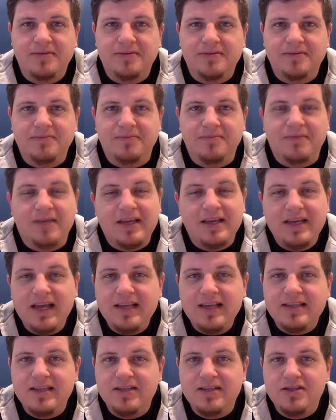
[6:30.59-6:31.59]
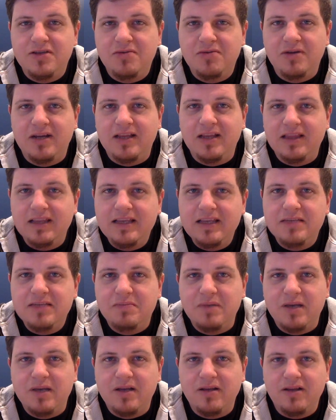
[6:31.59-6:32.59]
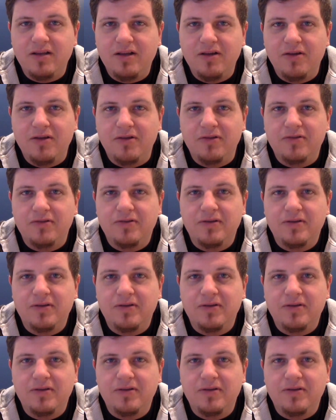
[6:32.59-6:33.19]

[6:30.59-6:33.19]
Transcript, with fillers: My guess is you would at least be clothed.